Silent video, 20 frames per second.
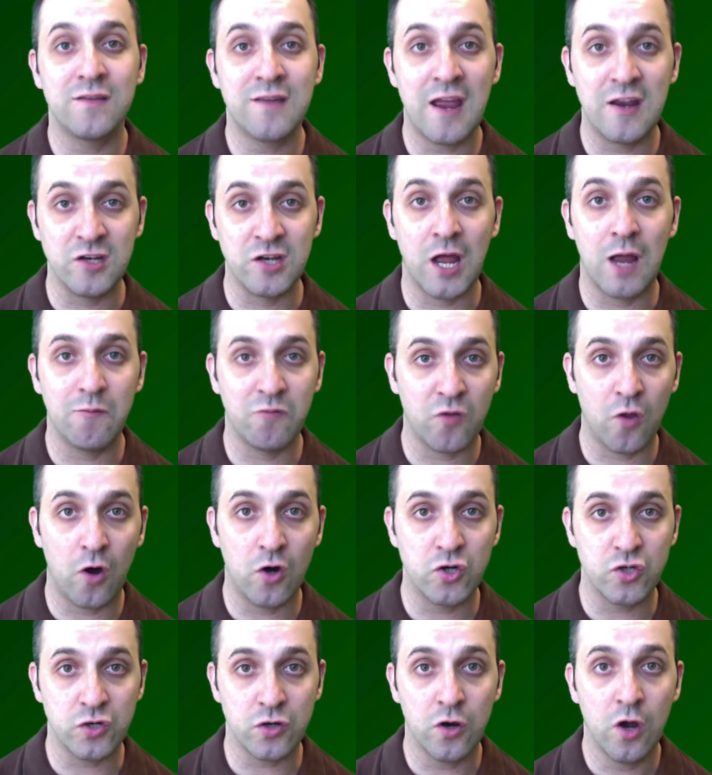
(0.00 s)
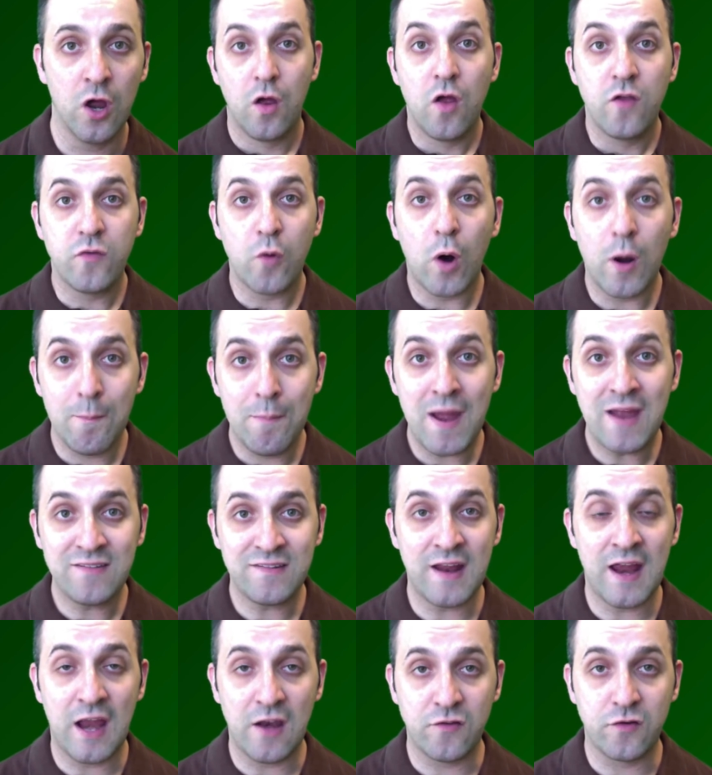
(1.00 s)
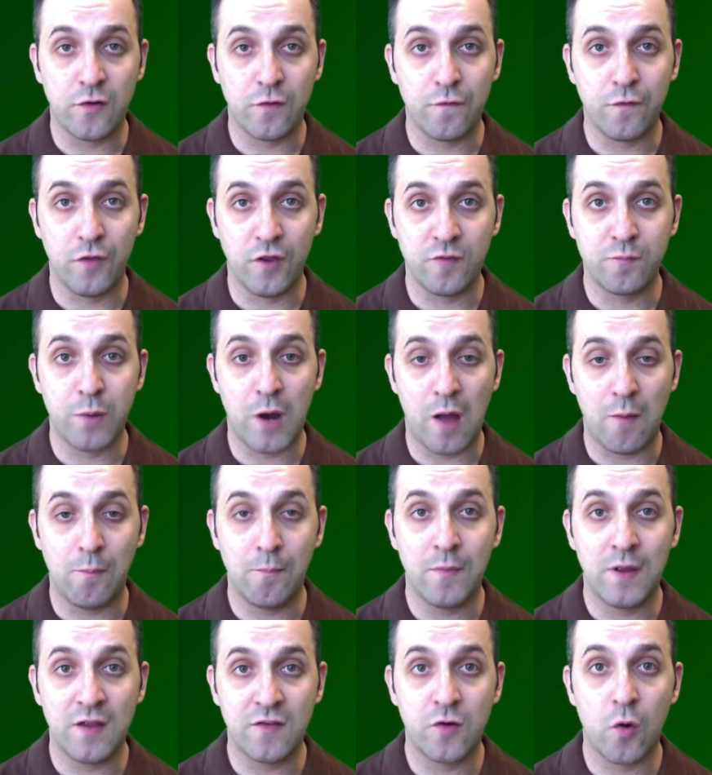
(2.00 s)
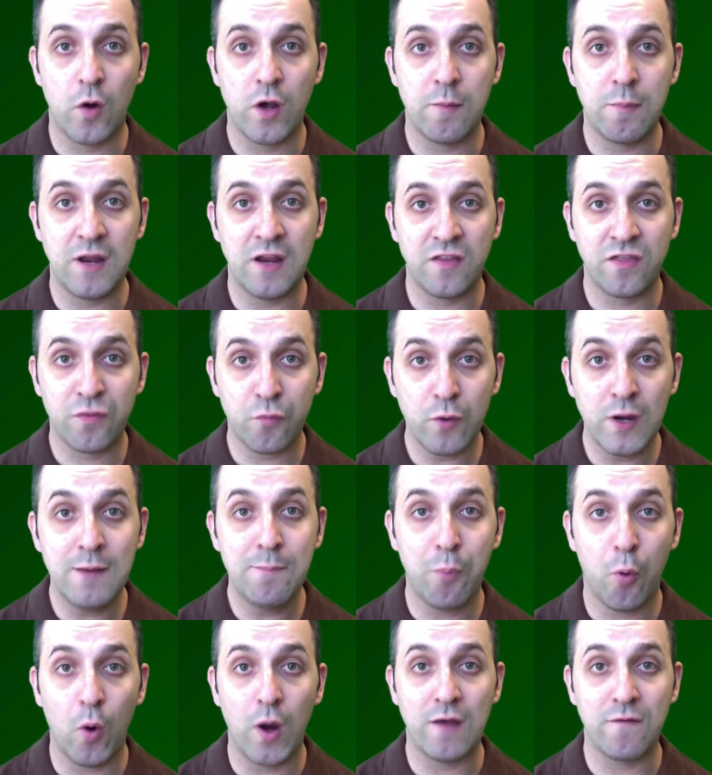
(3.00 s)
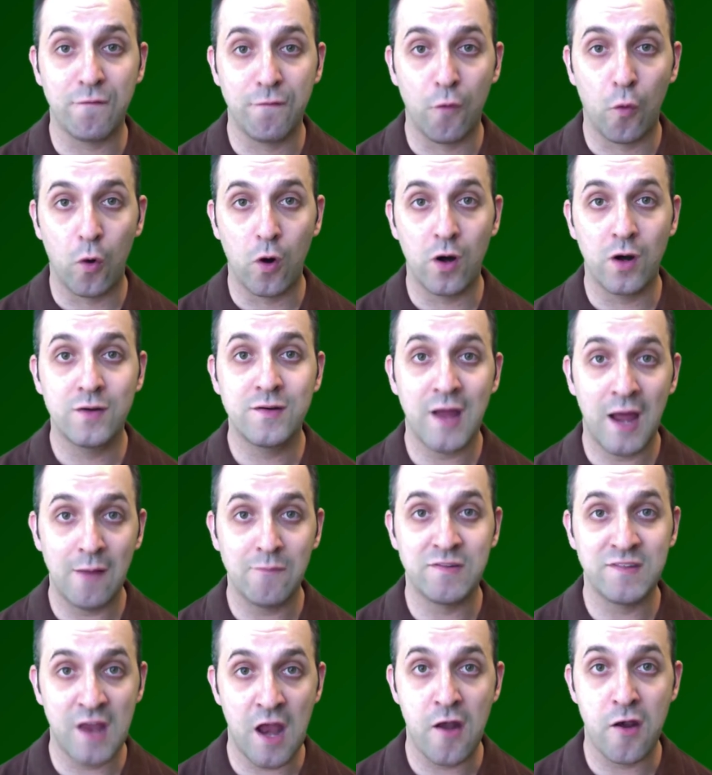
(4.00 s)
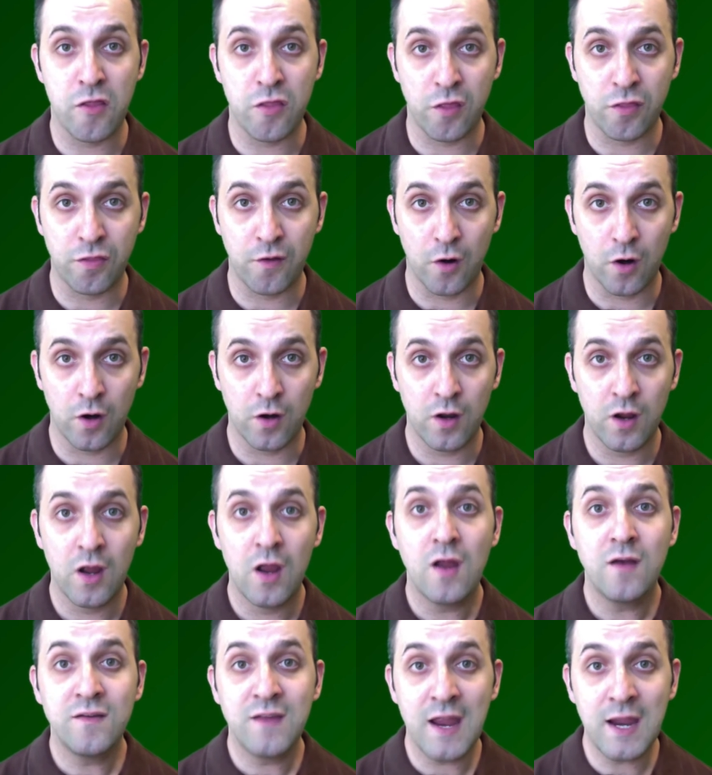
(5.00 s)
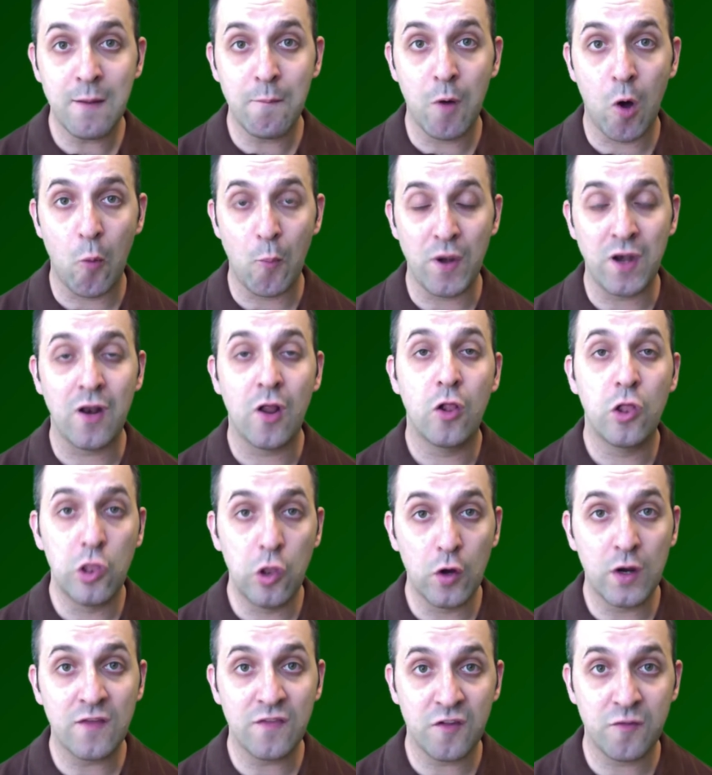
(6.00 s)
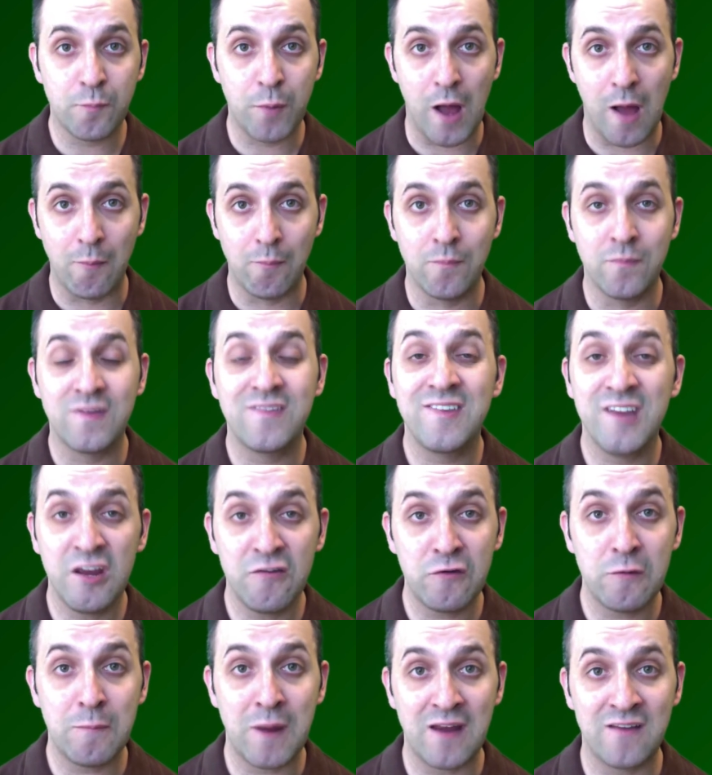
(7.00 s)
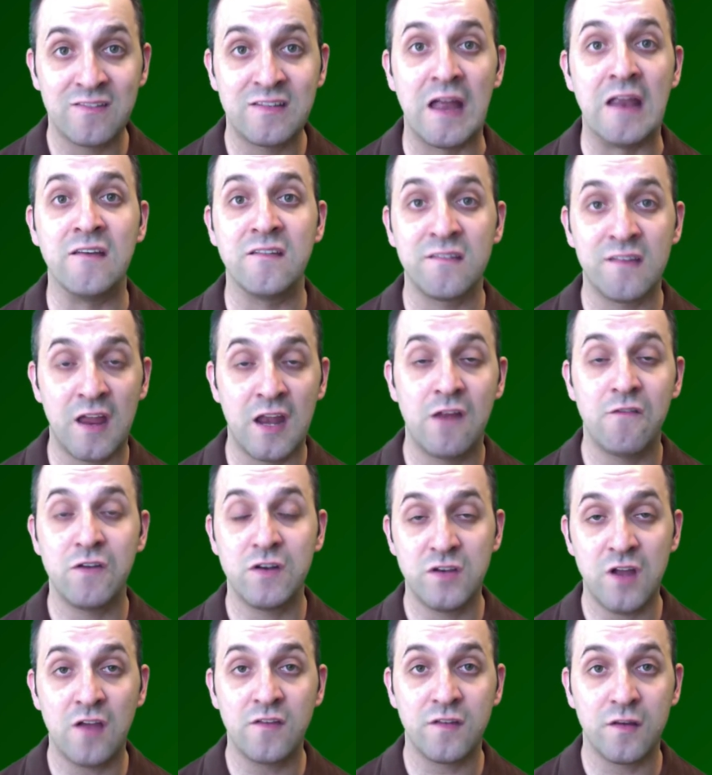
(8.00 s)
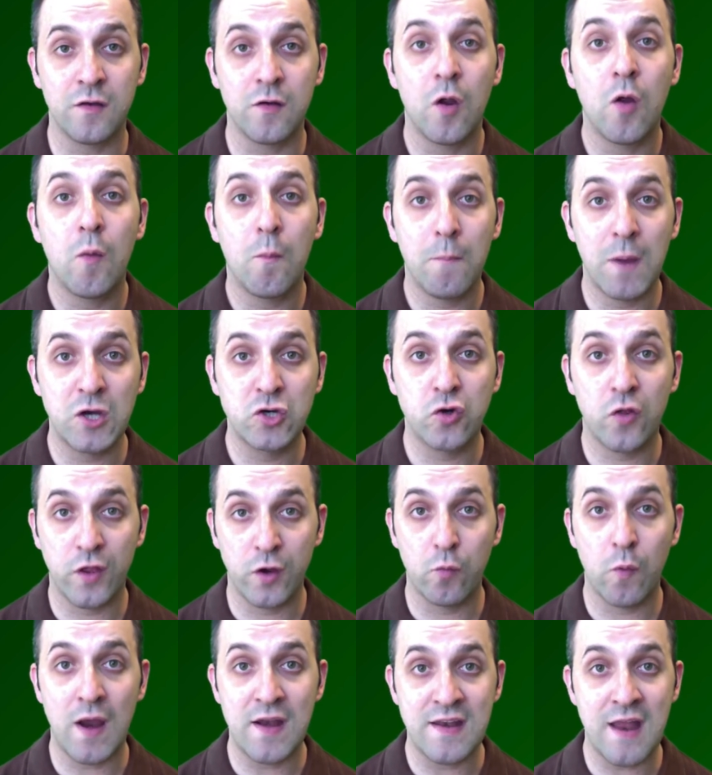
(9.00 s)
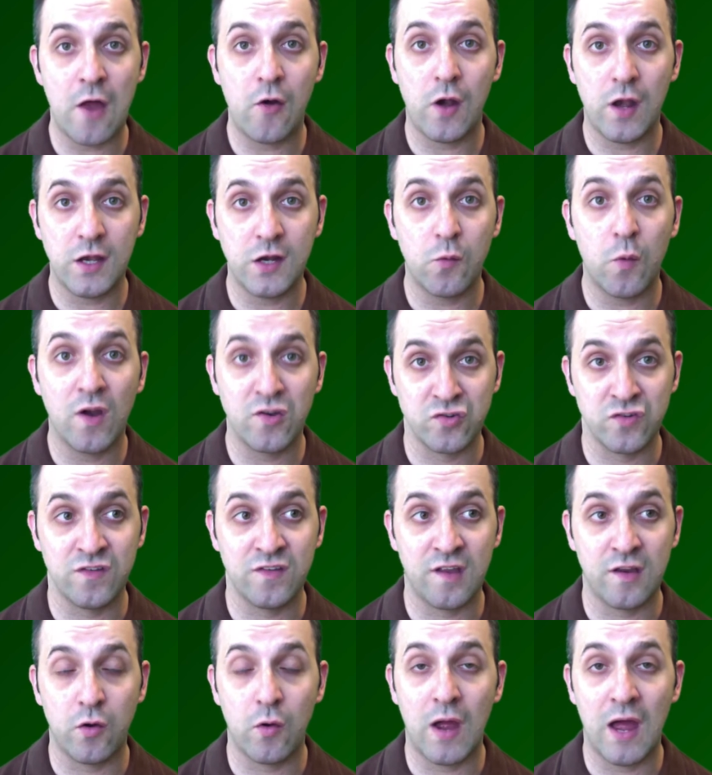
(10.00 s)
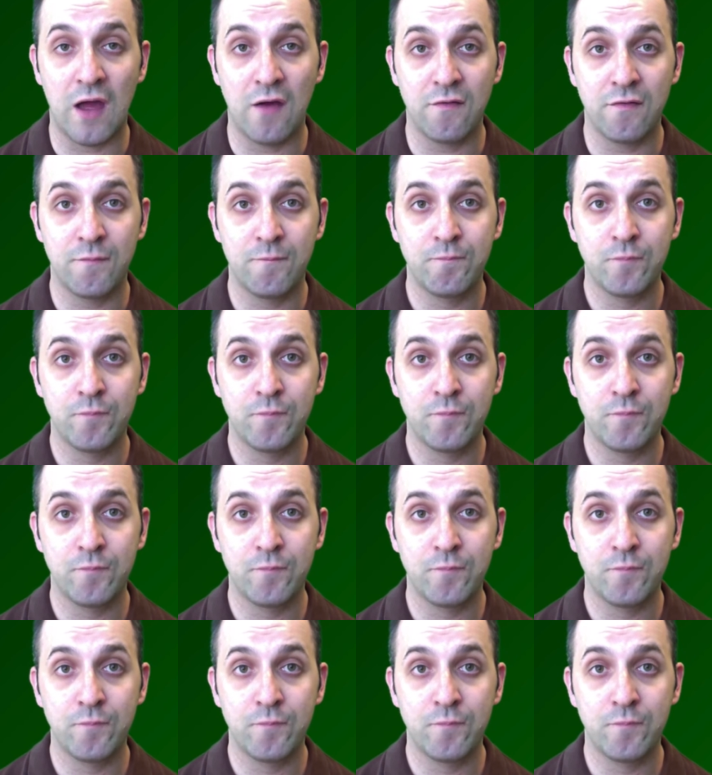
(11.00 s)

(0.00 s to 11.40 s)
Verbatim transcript: 10 times larger. So our best answer for this problem is going to be 3.4 times 10 to the third. Take a moment, look at this problem, see if it makes sense, and if it doesn't, make sure that you write down any questions that you have.